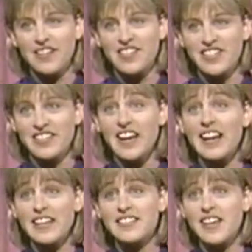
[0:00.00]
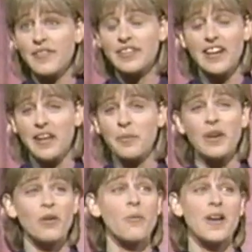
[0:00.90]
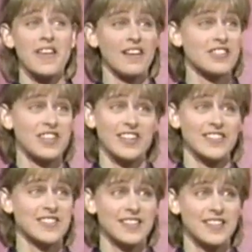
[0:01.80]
She's 97 today, and we don't know where the hell she is.